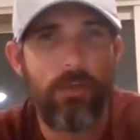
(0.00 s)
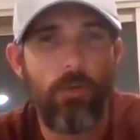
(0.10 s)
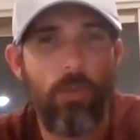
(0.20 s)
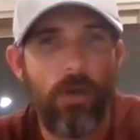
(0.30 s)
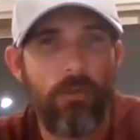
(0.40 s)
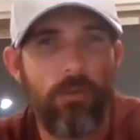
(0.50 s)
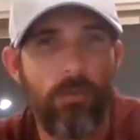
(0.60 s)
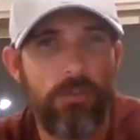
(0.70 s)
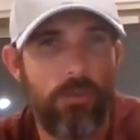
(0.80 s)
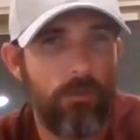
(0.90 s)
I know one of
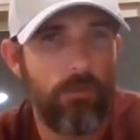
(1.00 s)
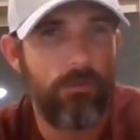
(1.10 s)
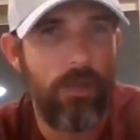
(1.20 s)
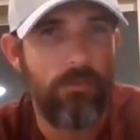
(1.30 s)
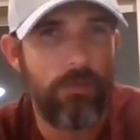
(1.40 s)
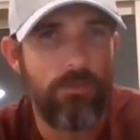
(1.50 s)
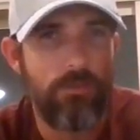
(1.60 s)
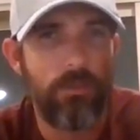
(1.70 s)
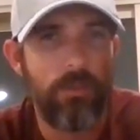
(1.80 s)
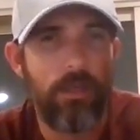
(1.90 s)
them was over 5 years
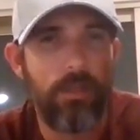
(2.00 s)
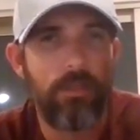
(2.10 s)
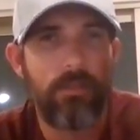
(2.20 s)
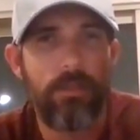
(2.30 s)
old that I